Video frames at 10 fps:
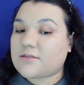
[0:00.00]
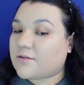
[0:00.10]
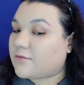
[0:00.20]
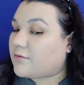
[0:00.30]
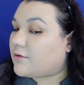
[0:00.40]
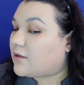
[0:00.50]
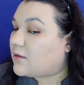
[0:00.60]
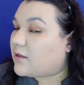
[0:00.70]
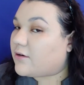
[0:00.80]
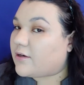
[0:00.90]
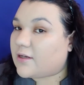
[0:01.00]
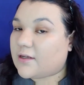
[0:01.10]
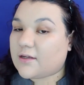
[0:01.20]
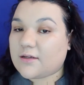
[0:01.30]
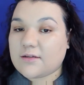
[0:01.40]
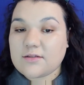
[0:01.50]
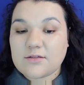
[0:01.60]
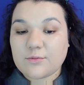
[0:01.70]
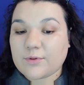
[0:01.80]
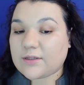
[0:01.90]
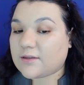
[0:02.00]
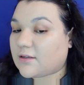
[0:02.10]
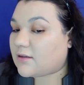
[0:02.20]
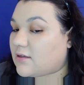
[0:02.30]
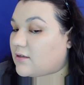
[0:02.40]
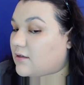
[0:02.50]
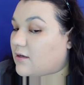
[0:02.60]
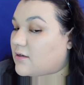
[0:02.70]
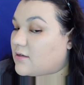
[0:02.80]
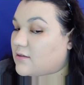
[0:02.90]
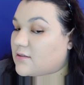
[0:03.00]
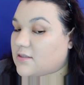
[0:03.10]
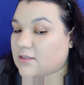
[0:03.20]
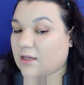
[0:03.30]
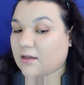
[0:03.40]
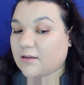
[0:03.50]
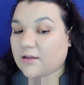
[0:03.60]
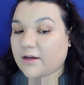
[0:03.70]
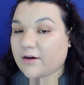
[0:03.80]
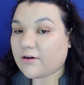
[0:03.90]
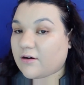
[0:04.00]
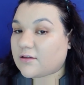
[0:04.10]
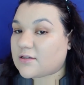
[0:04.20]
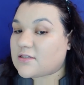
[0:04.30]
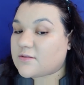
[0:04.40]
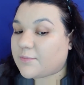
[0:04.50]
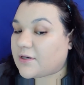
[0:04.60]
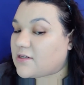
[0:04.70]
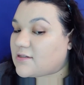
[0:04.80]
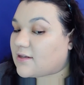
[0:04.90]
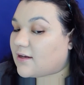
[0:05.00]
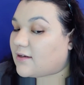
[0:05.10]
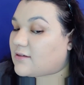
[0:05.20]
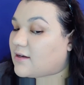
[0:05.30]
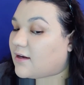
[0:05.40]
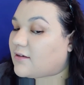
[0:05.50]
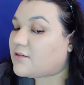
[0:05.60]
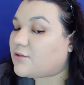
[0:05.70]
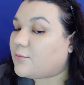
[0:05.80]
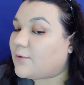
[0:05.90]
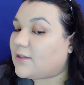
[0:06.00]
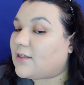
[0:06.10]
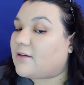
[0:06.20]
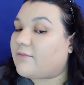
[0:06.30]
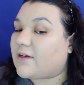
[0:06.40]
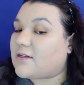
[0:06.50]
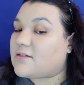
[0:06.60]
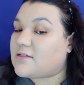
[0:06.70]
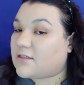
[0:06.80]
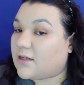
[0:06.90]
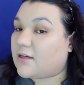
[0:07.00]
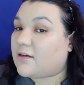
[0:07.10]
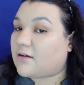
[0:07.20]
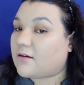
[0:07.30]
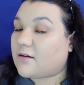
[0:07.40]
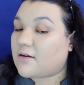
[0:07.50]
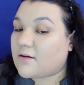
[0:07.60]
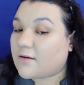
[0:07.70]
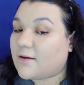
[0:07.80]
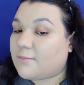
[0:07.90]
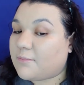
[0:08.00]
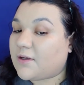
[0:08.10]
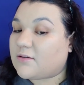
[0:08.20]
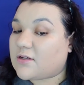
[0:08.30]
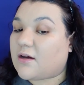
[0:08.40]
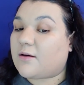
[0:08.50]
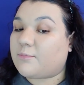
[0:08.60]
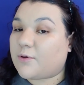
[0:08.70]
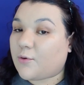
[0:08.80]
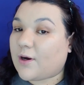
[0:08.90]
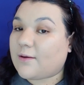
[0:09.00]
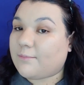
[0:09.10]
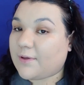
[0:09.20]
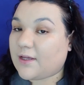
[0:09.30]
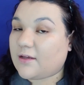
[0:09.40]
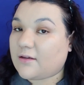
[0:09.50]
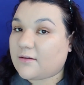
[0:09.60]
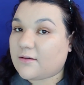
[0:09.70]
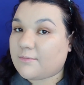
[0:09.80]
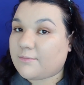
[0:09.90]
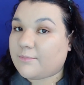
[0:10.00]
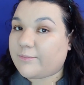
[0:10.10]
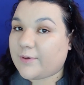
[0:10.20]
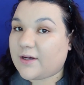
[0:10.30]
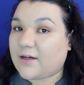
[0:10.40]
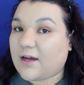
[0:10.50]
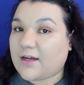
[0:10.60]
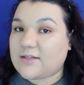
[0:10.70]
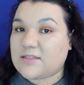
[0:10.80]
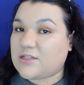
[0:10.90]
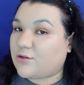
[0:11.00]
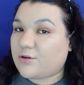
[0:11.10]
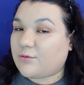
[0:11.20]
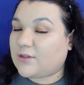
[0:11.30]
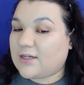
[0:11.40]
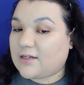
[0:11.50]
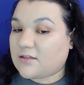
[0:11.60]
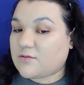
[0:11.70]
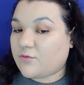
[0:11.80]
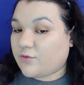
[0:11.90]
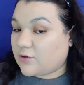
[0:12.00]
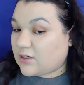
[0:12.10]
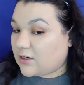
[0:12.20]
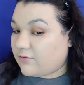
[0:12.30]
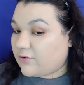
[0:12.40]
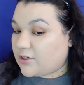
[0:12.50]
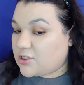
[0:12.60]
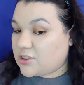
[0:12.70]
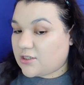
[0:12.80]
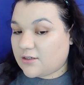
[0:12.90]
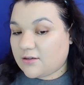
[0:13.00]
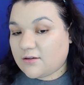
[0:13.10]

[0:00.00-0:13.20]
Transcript: So there it is with the second layer on the sponge side. I do believe it did build up quite a bit, but I still don't think it's full coverage.